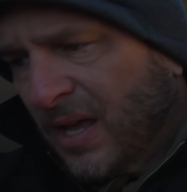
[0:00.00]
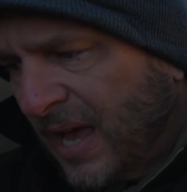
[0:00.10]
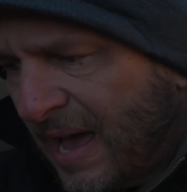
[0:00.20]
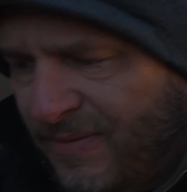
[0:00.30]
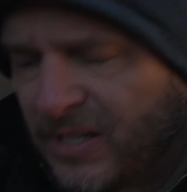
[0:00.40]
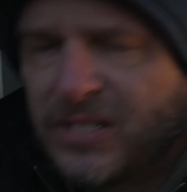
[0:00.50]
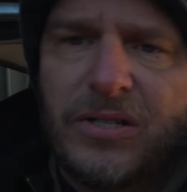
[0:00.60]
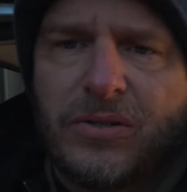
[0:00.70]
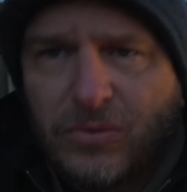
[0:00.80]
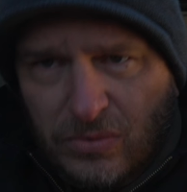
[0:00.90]
having
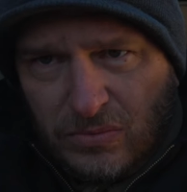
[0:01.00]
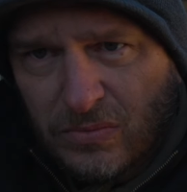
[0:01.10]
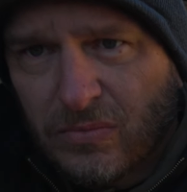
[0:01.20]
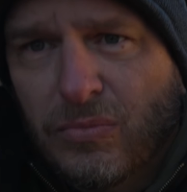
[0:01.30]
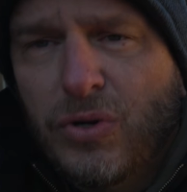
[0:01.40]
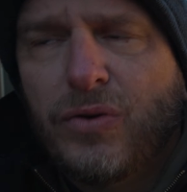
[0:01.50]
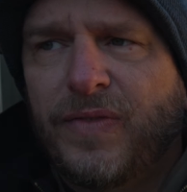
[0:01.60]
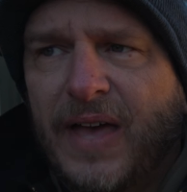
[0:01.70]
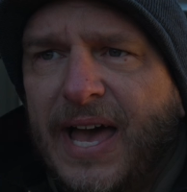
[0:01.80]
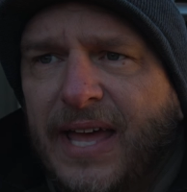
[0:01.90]
to move
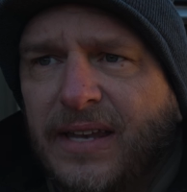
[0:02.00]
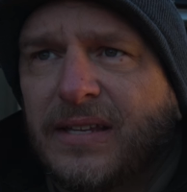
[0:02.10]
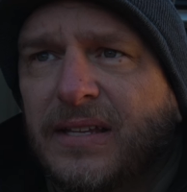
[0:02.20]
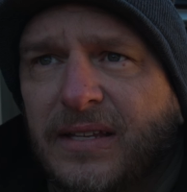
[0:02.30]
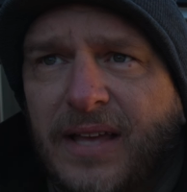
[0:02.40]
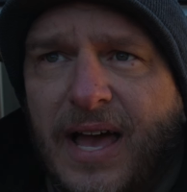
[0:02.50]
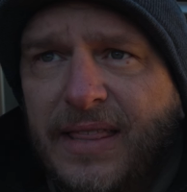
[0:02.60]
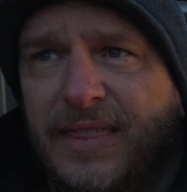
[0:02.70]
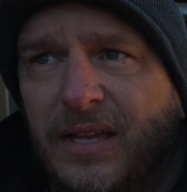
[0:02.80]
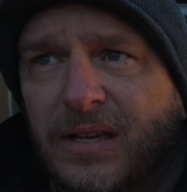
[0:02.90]
that, I
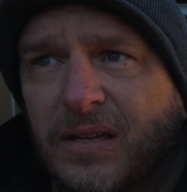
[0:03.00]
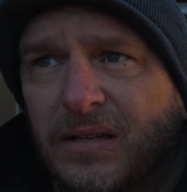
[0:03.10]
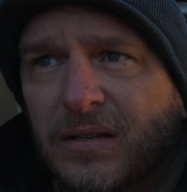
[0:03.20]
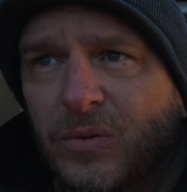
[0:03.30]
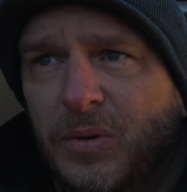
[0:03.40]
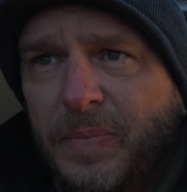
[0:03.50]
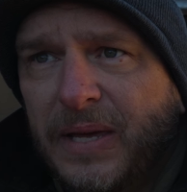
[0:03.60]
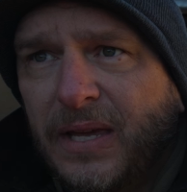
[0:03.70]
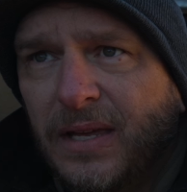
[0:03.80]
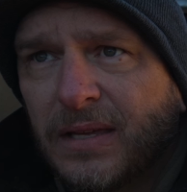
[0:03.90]
think, would
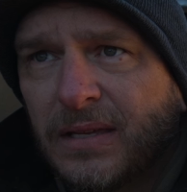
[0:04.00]
be